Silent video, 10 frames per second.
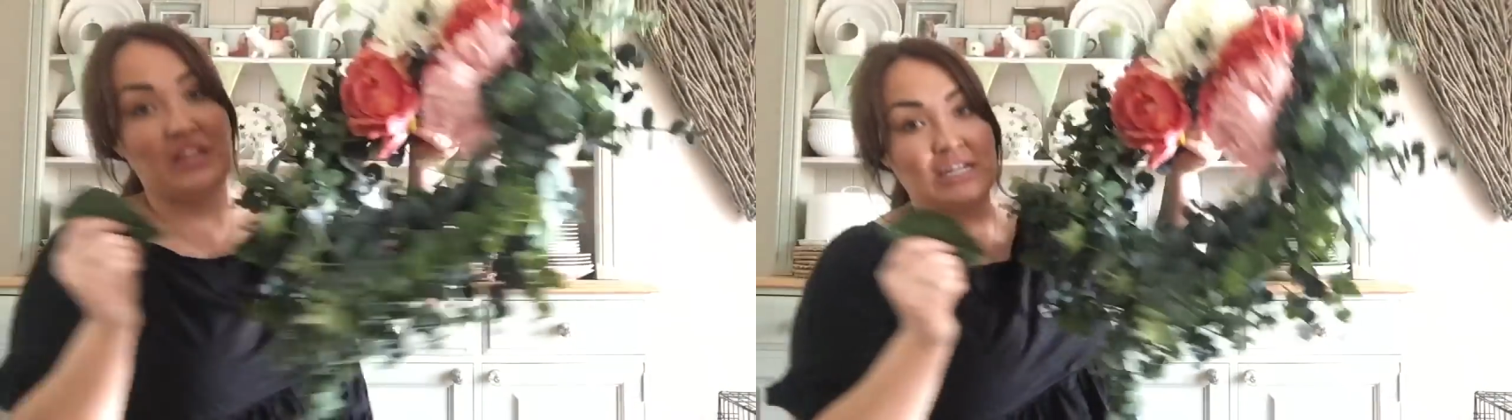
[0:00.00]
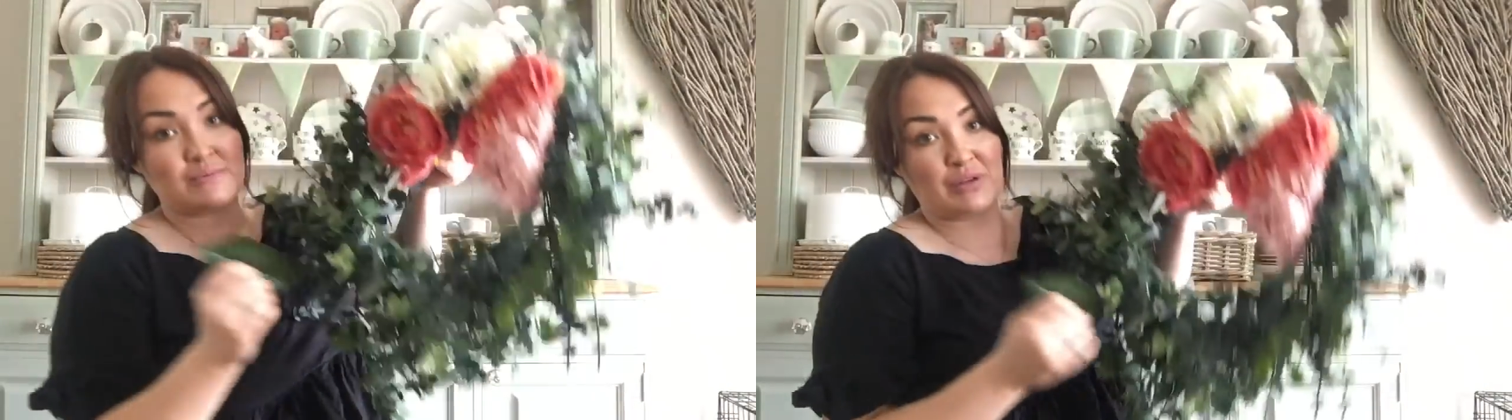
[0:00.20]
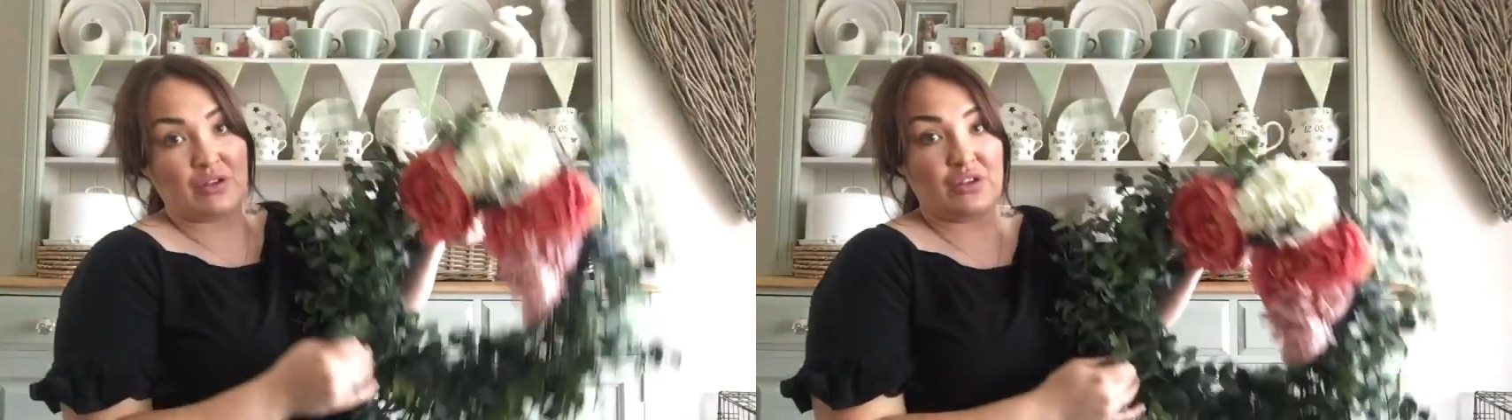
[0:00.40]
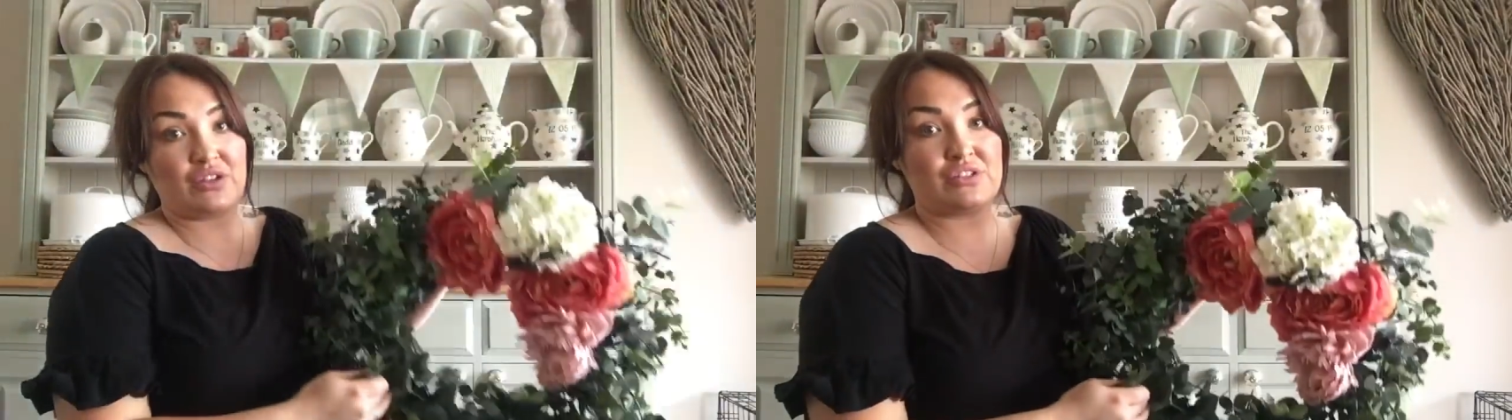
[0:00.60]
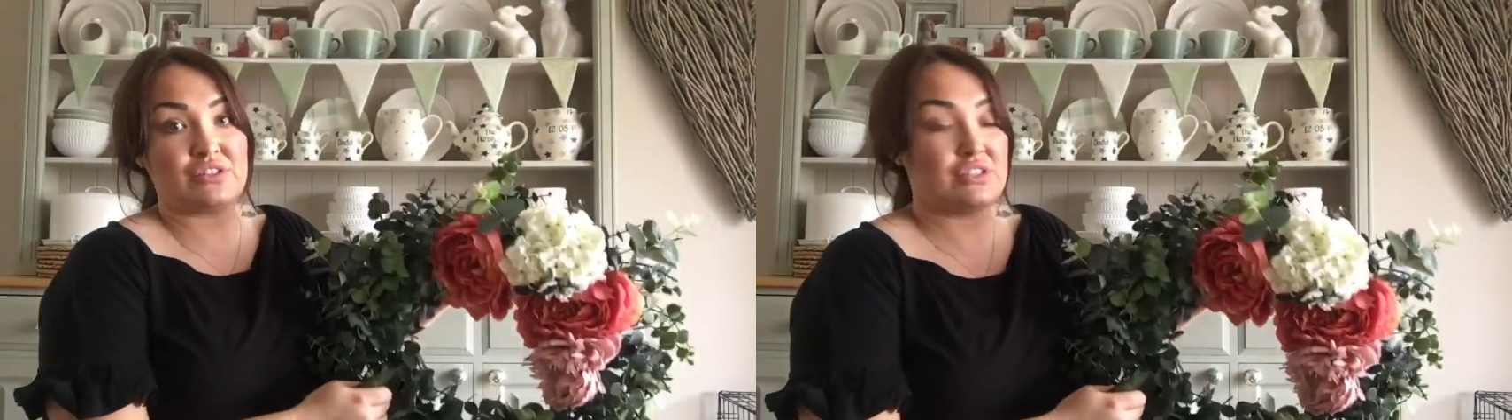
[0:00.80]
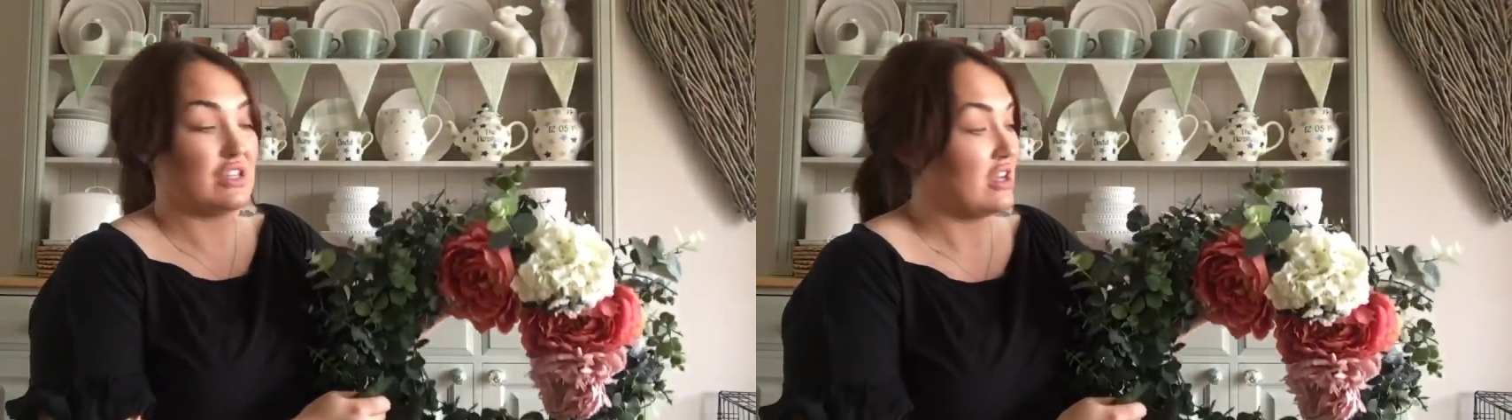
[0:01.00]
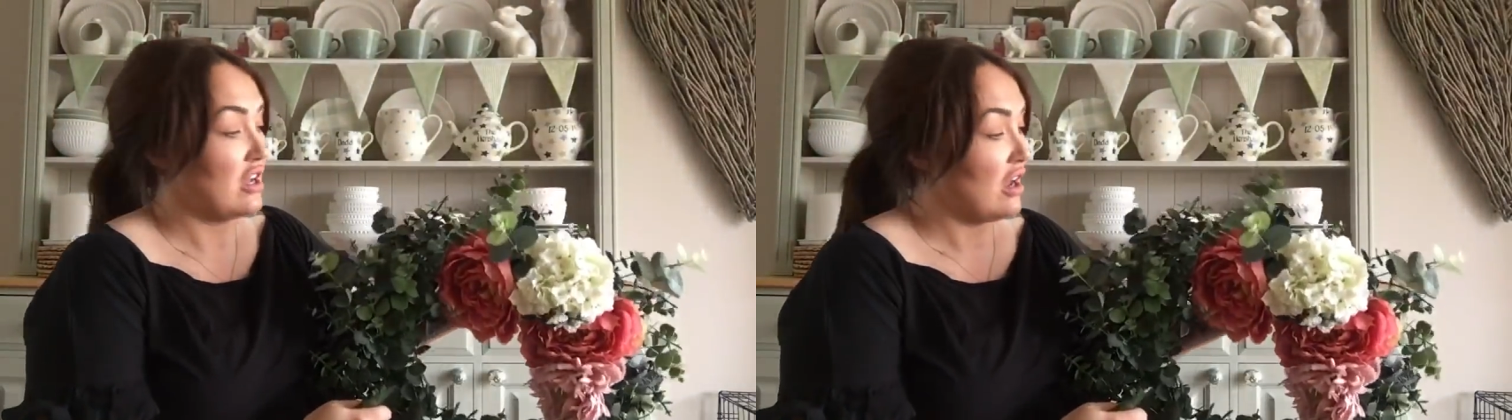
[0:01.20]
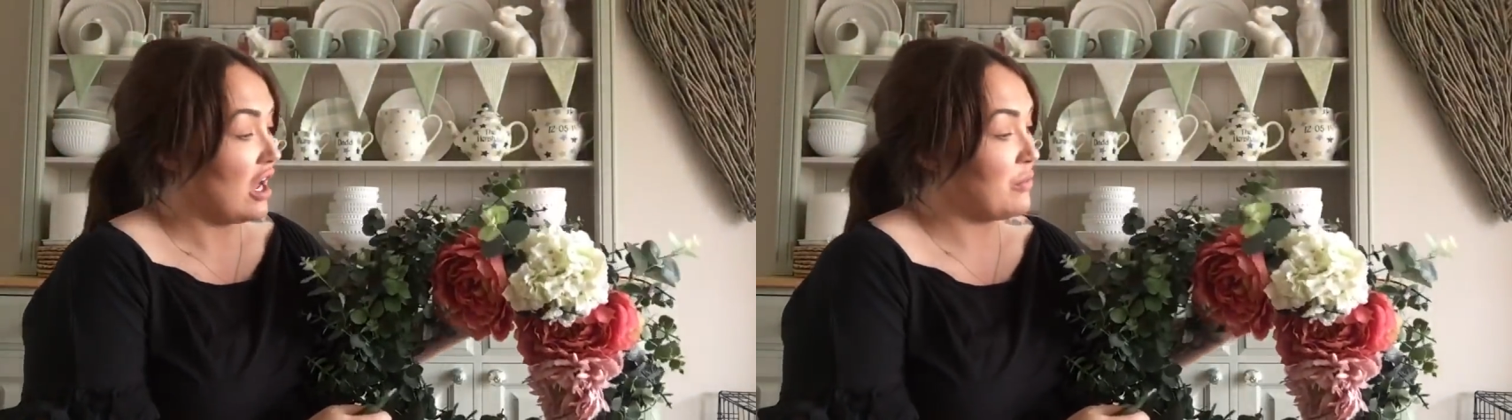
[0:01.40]
this because
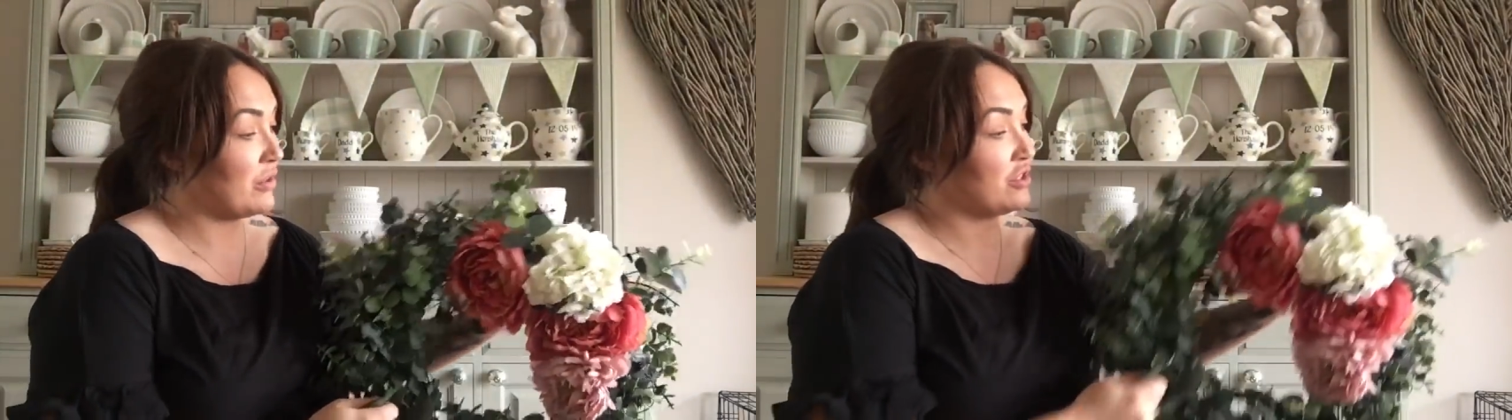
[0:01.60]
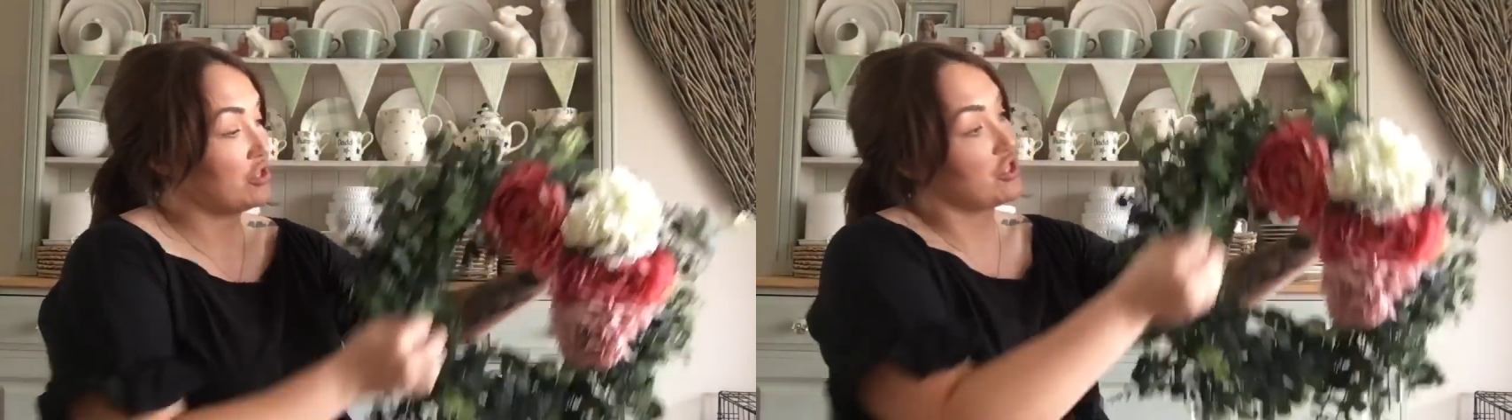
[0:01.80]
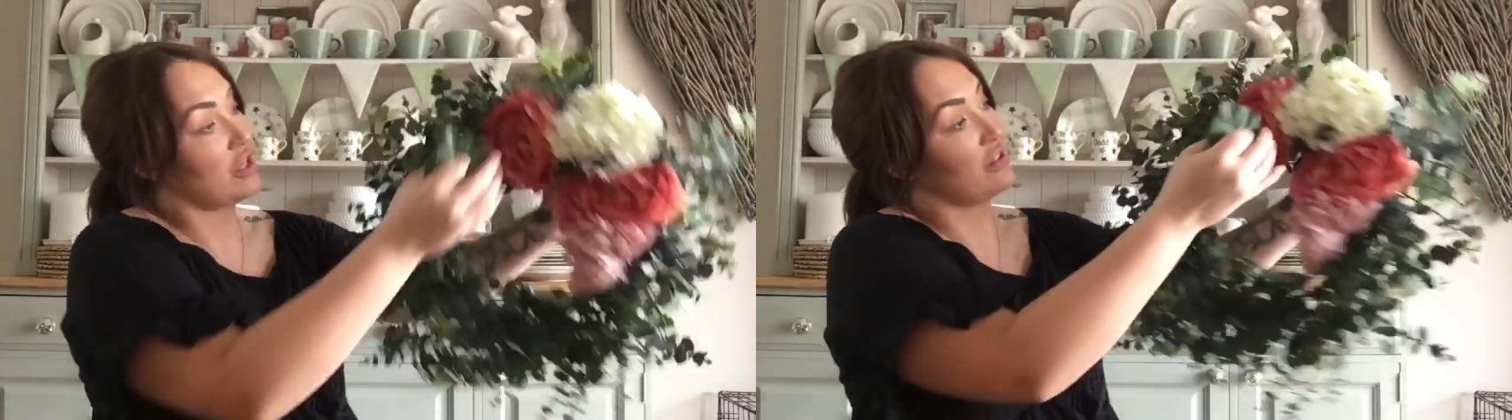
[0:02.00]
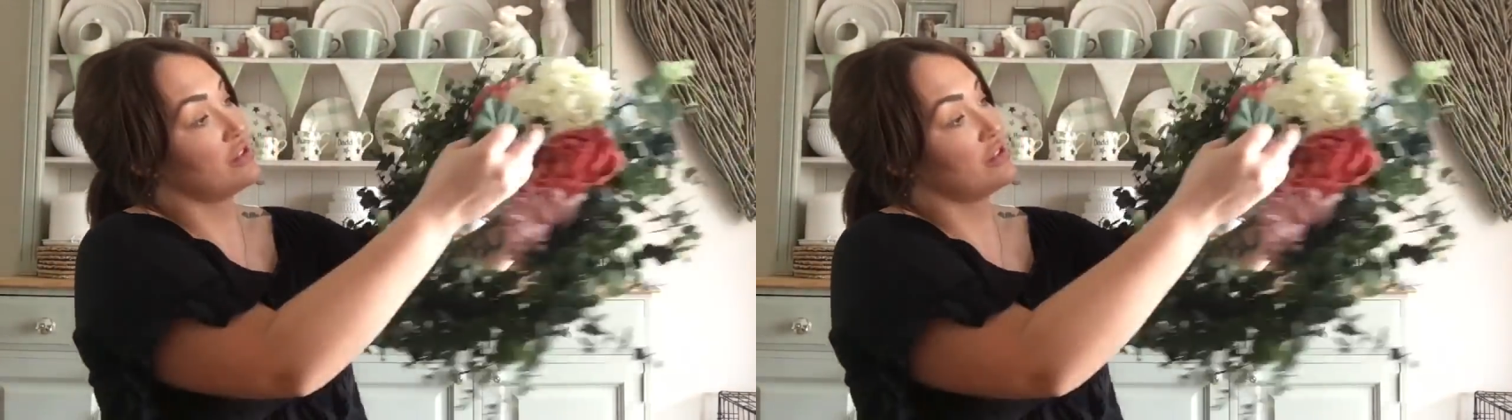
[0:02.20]
I wanted to show you.